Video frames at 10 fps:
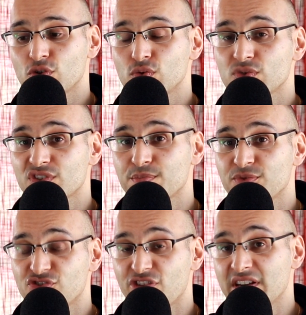called
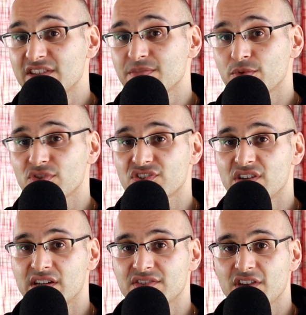Shredded Sports
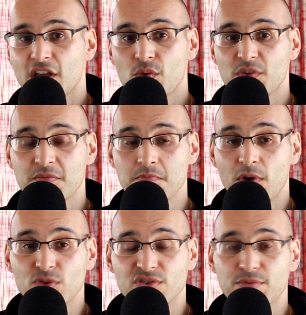Science with
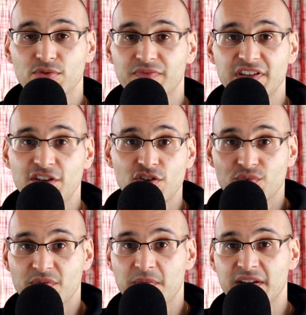multiple
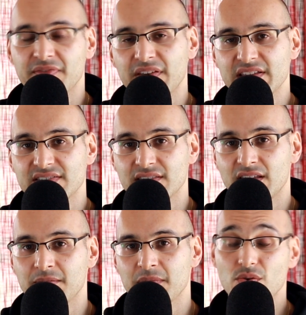videos with my face in
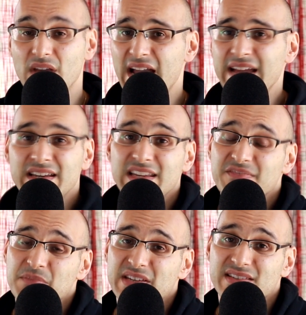them, you can
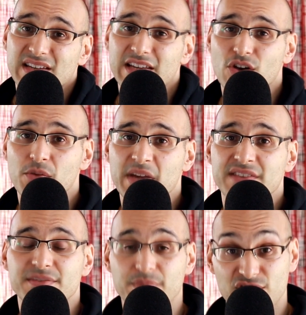leave me silly
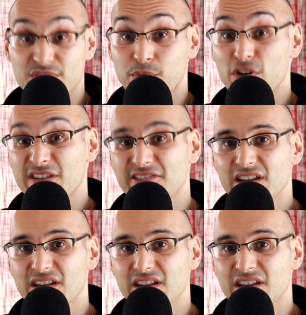comments, but spoiler